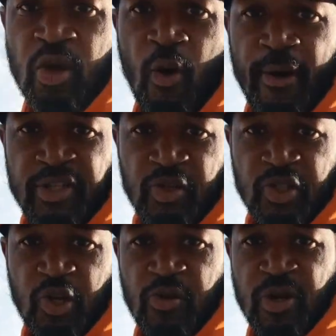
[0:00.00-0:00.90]
also
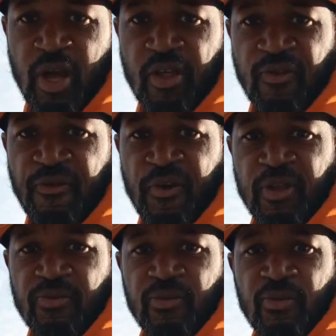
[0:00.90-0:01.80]
turn the other foot
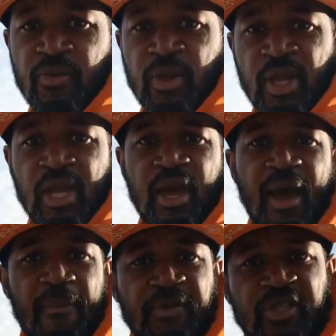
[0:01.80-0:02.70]
in the
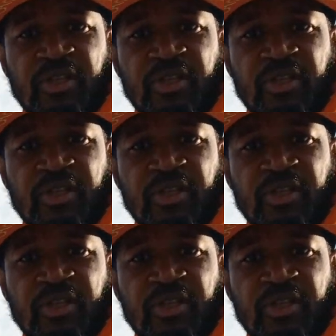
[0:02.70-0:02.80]
opposite